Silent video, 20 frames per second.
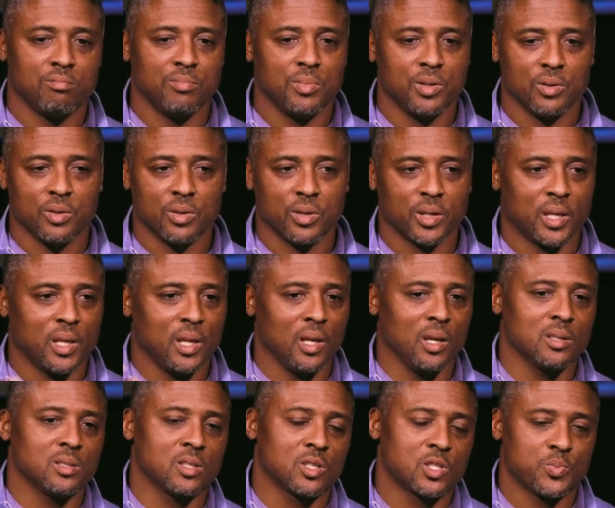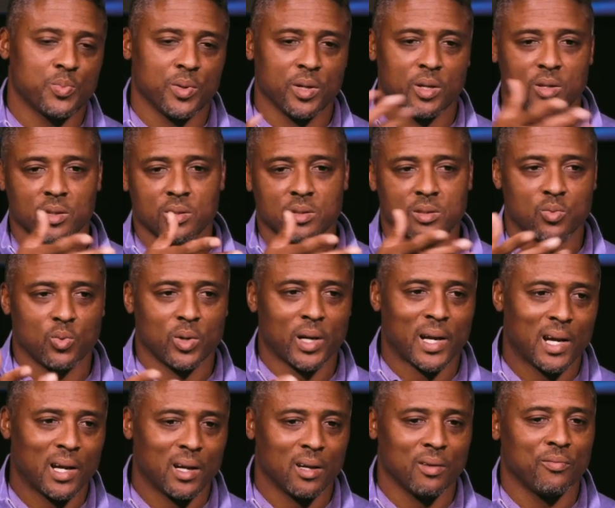you know, or kids experience what
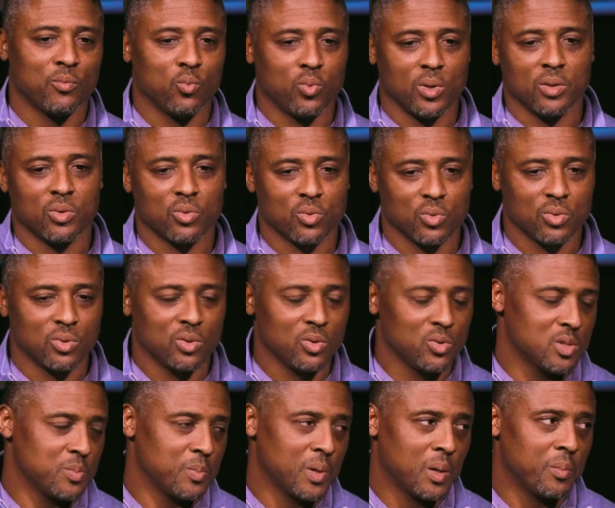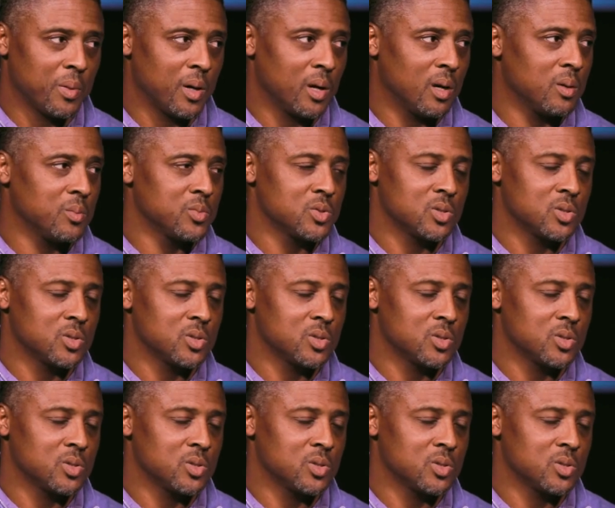I went through, losing my mom.